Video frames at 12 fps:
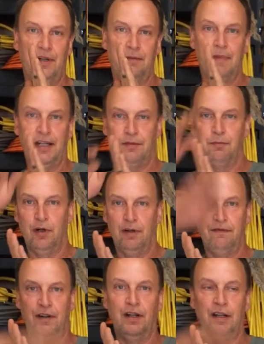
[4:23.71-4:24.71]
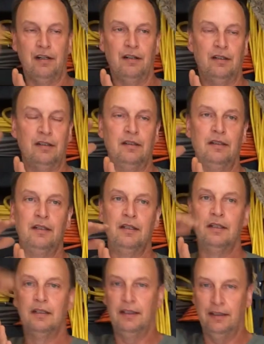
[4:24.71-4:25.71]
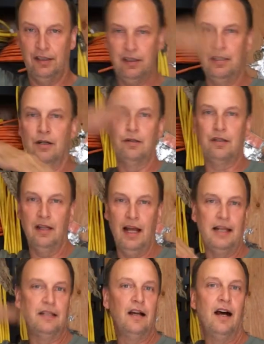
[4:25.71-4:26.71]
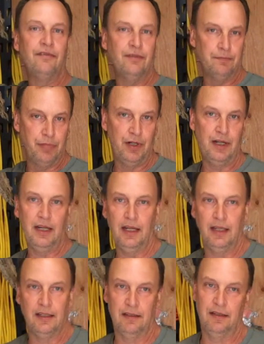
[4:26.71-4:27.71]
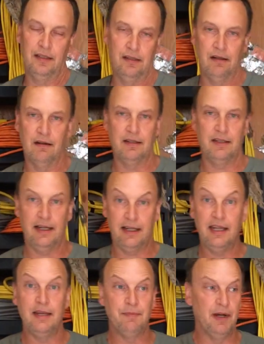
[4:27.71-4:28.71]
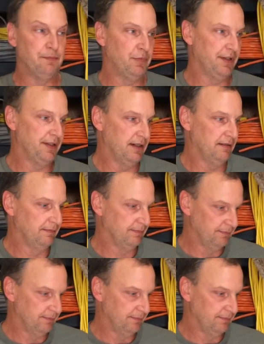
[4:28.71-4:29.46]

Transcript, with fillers: They're much more vertical and the snow slides off them pretty easily as long as I keep up with it.